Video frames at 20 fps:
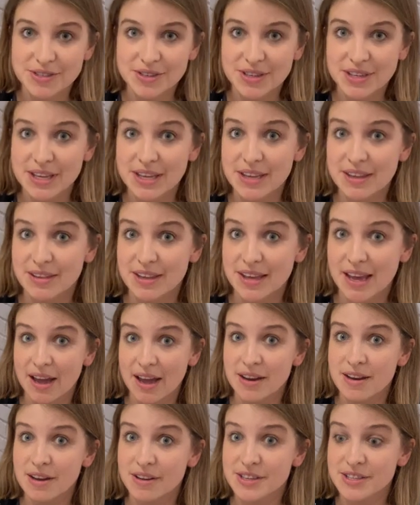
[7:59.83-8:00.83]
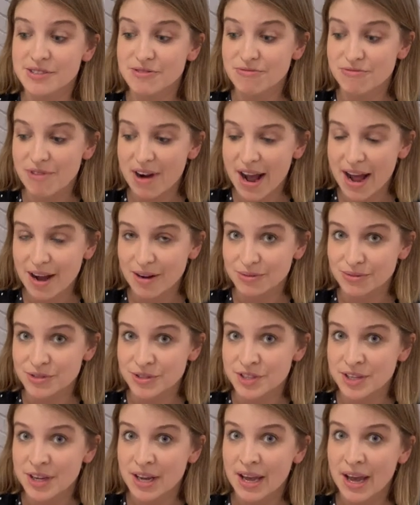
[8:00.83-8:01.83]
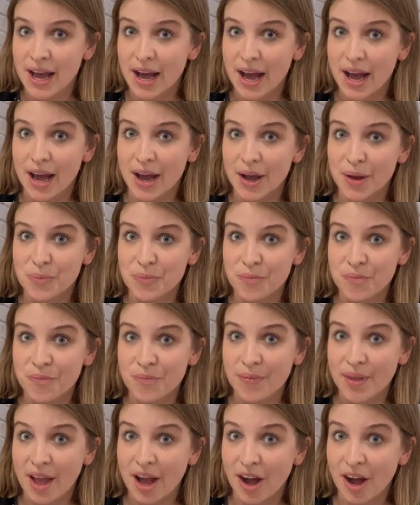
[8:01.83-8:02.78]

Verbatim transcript: You can either a nice round um,